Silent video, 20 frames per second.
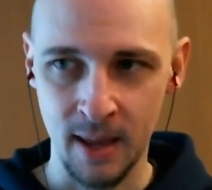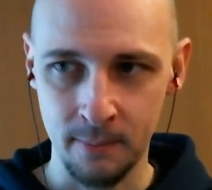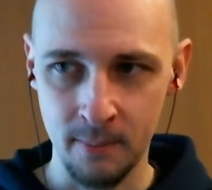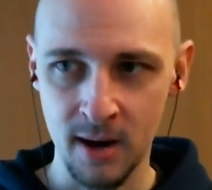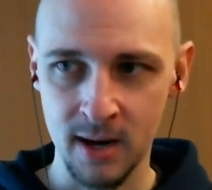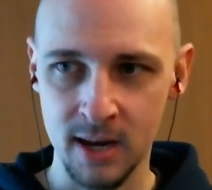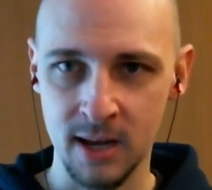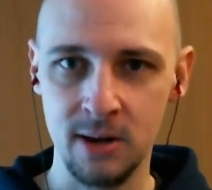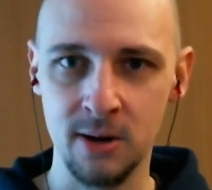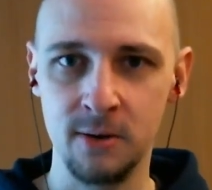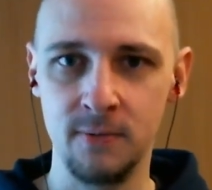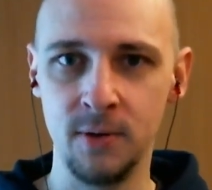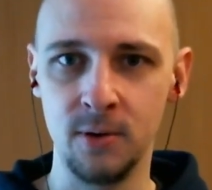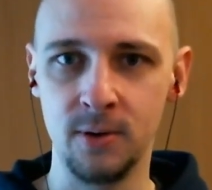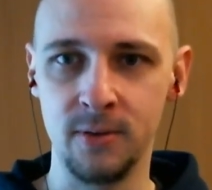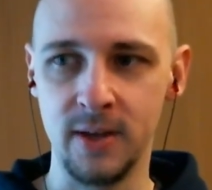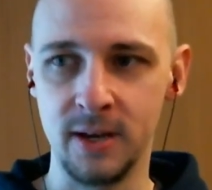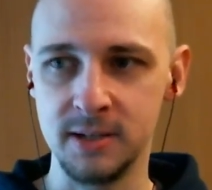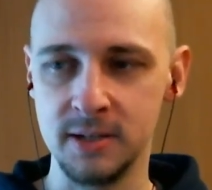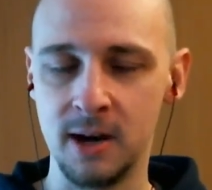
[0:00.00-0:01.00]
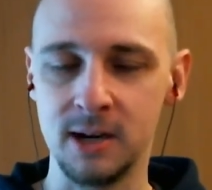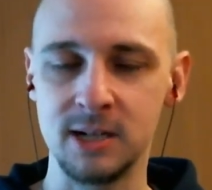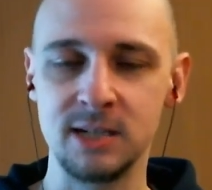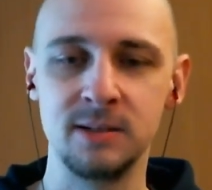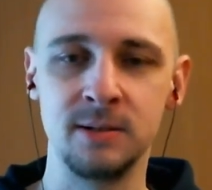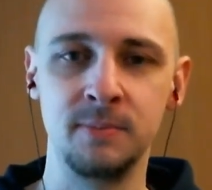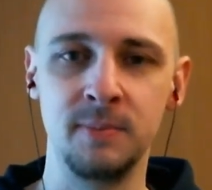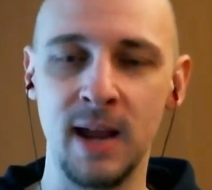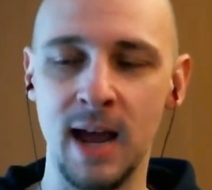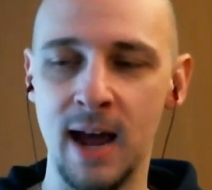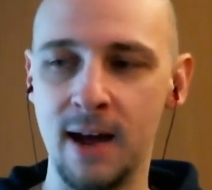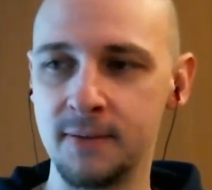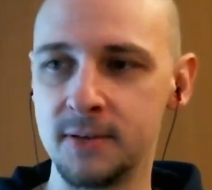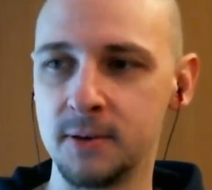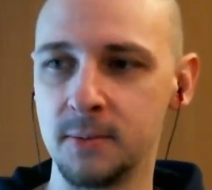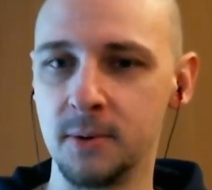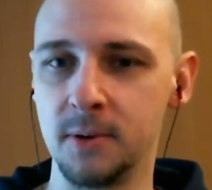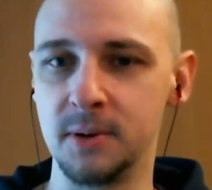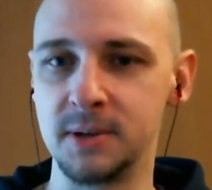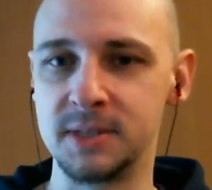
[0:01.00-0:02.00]
mock interview and they talked to me
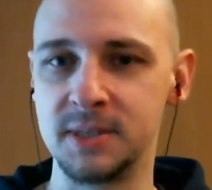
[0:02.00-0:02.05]
afterwards,